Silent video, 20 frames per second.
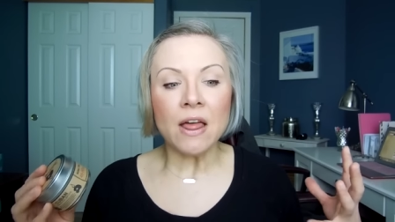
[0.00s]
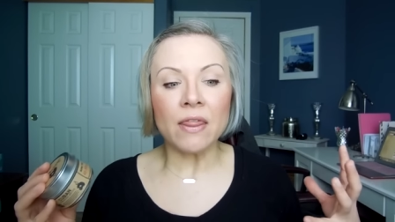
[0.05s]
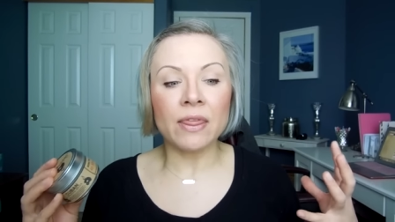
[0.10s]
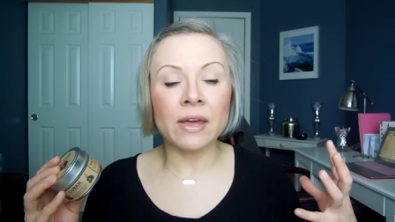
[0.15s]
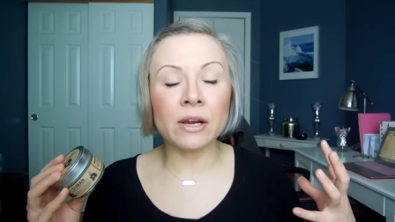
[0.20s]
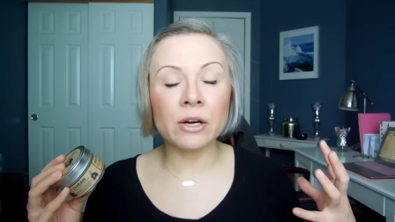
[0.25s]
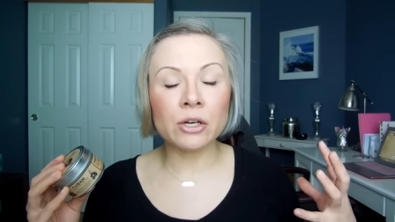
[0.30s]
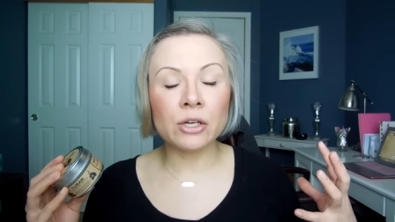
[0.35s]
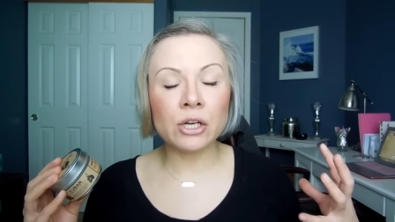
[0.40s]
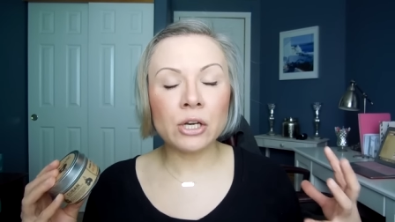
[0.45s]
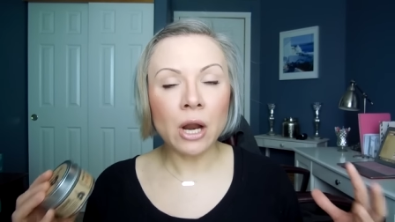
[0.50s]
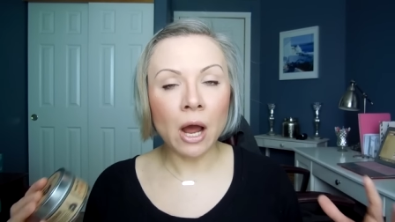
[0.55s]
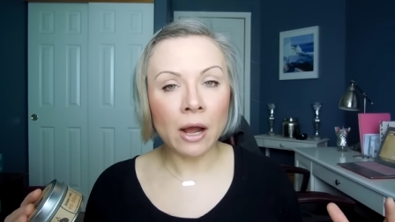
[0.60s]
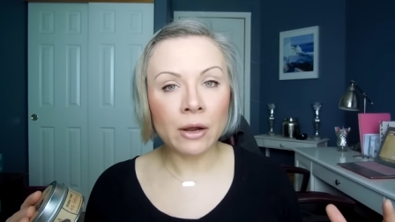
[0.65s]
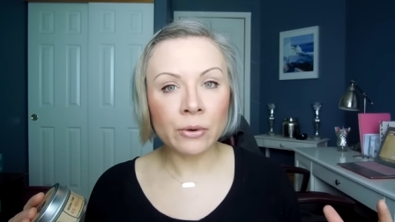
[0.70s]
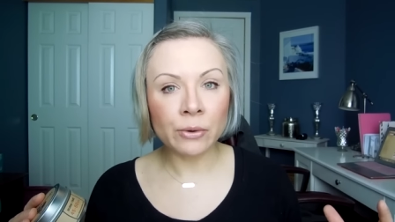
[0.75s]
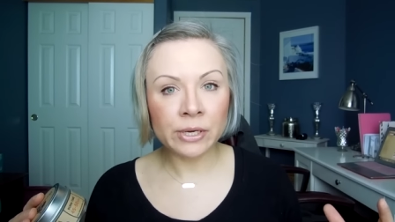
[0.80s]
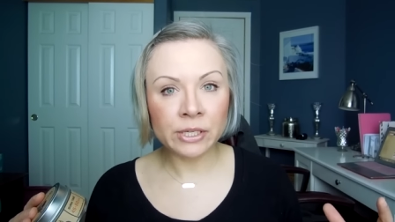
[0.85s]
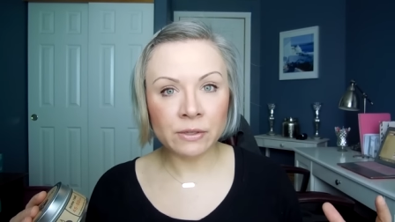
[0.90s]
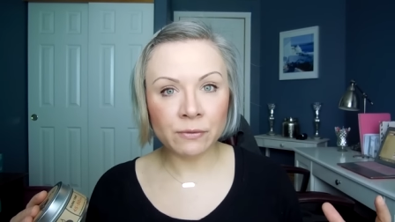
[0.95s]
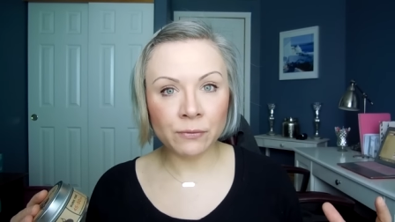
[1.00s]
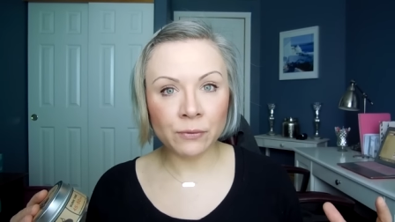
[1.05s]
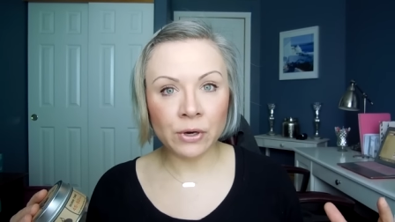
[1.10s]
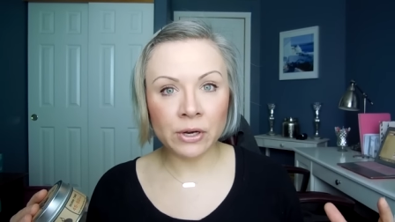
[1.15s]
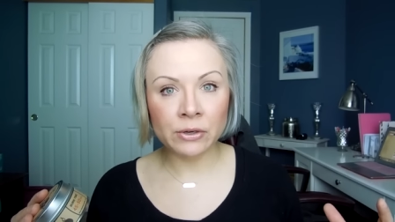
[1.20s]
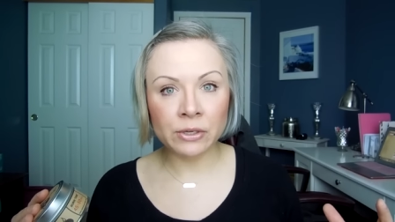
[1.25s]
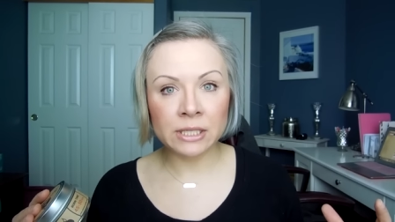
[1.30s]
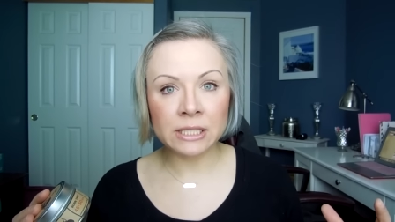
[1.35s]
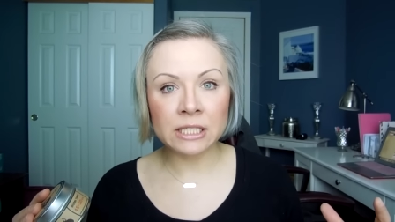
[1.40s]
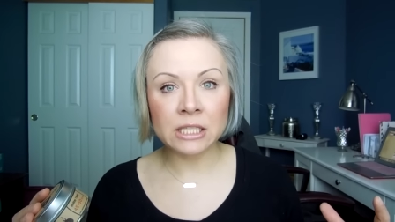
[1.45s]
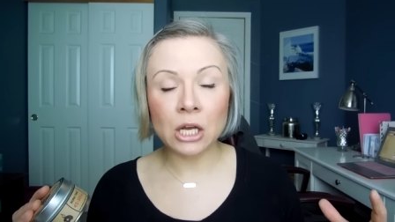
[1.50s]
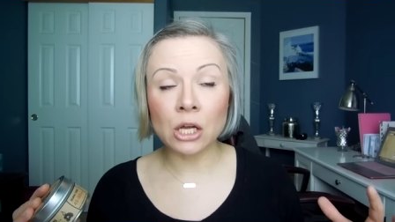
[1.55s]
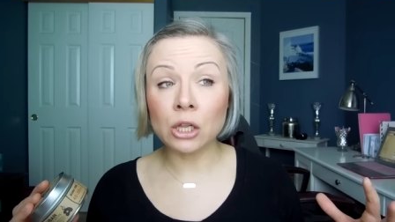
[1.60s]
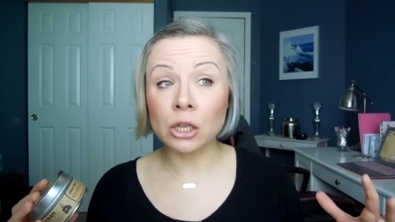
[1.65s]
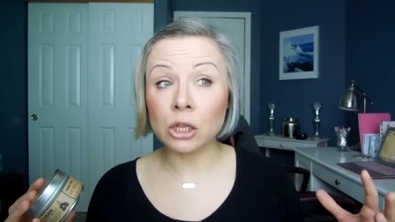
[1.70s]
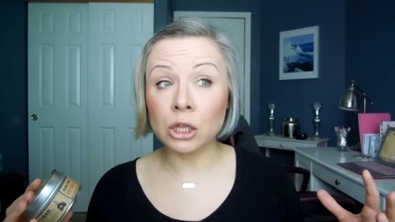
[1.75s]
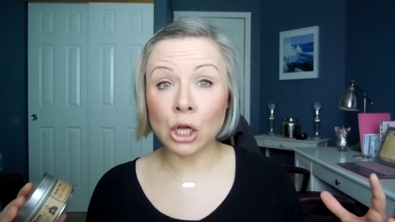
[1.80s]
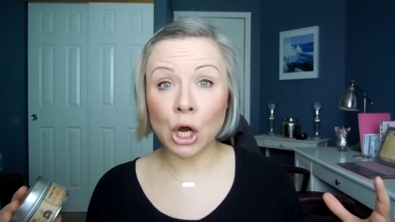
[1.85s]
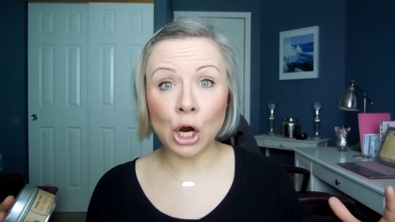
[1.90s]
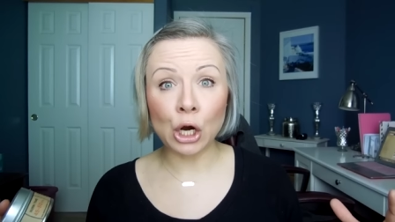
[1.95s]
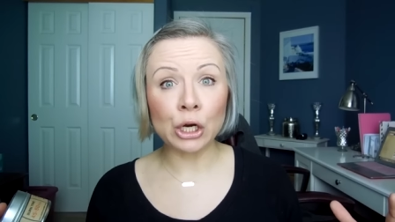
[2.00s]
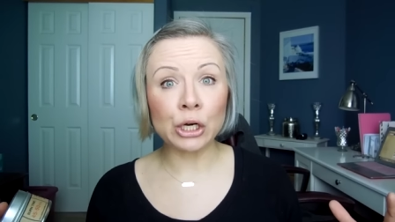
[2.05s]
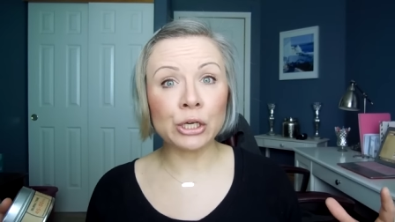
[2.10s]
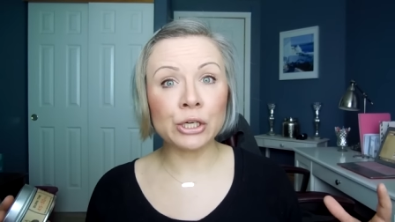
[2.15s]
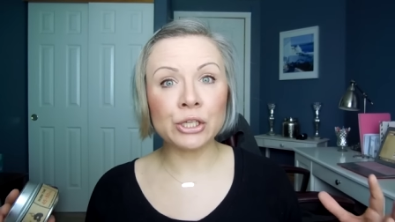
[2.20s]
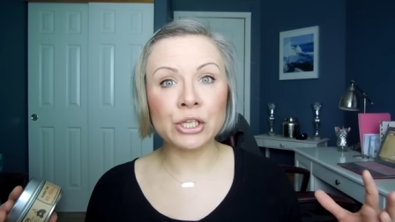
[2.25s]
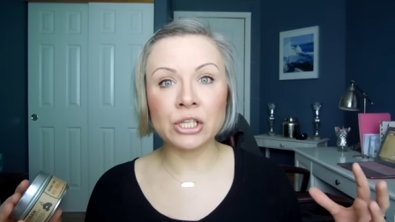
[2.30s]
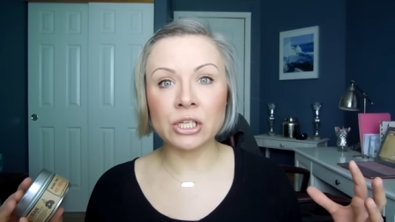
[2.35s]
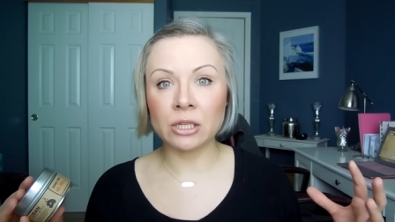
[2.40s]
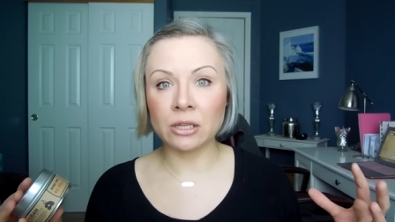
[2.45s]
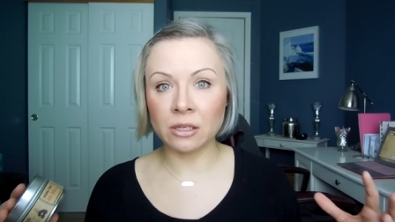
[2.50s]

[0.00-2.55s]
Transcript: They are not going to fragrance a large